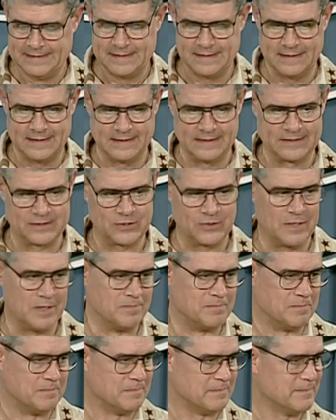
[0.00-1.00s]
Uh, so
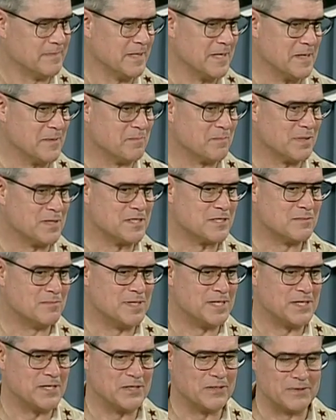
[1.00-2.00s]
I'm I'm pleased to
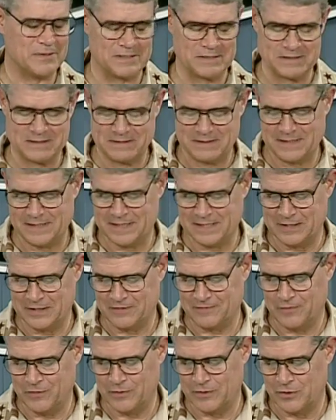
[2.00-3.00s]
be here, and, and I
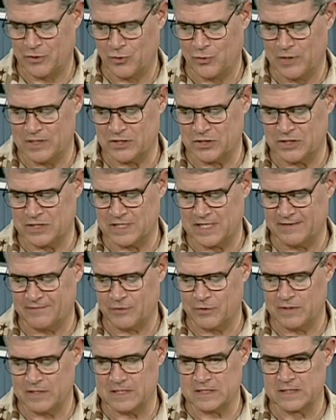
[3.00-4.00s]
look forward to the questions
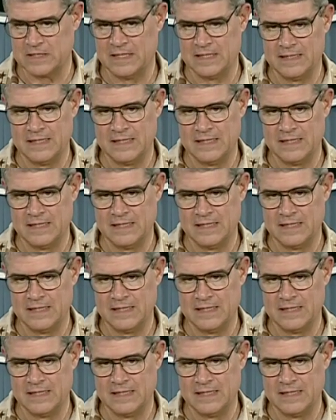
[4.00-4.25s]
after this.